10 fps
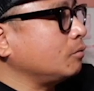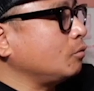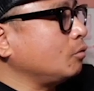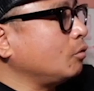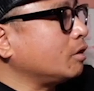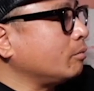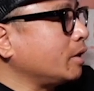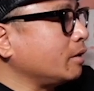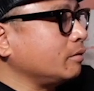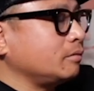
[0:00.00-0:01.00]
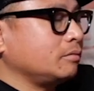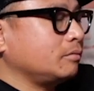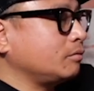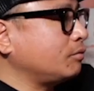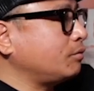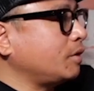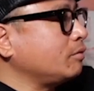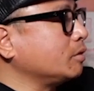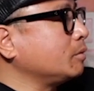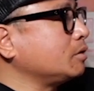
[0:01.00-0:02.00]
One of my
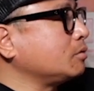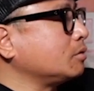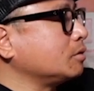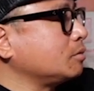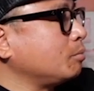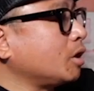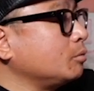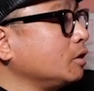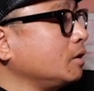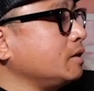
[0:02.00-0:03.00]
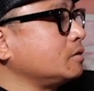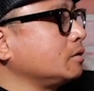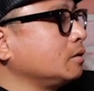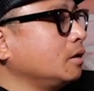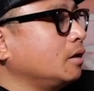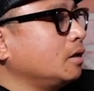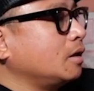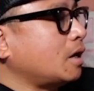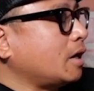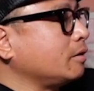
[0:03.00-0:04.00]
favorite mentors, Barbara Glaser,
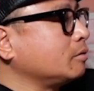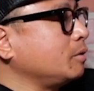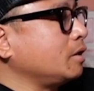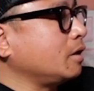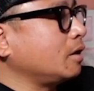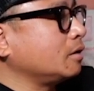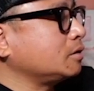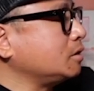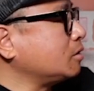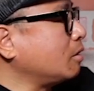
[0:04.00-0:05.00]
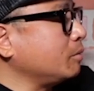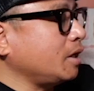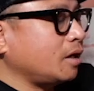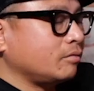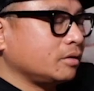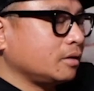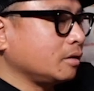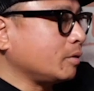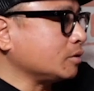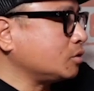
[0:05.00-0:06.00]
hired me there, and she taught me everything
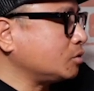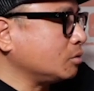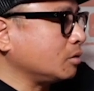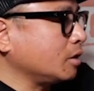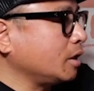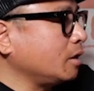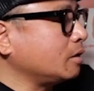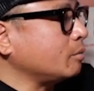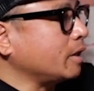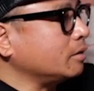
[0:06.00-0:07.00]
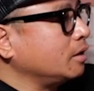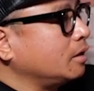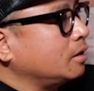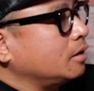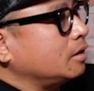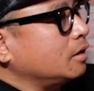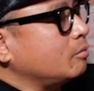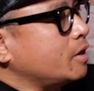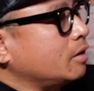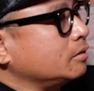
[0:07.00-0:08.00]
about story and
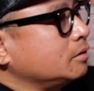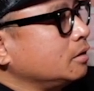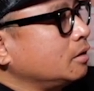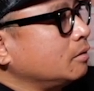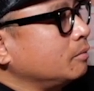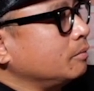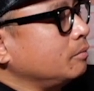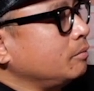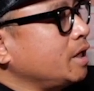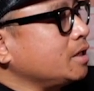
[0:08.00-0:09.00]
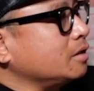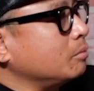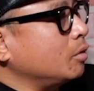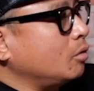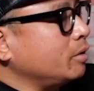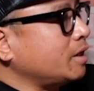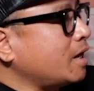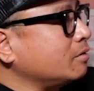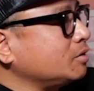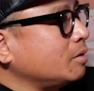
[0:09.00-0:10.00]
about making a moment
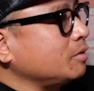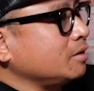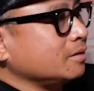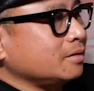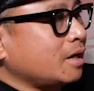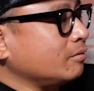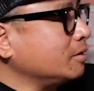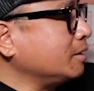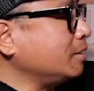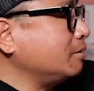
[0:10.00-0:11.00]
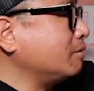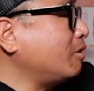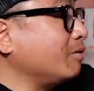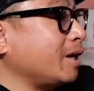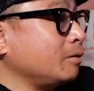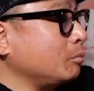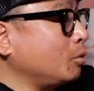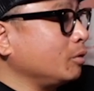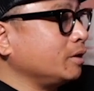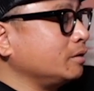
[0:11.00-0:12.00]
out of something that's not really all that
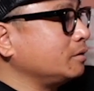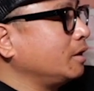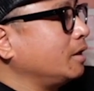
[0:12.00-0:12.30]
important.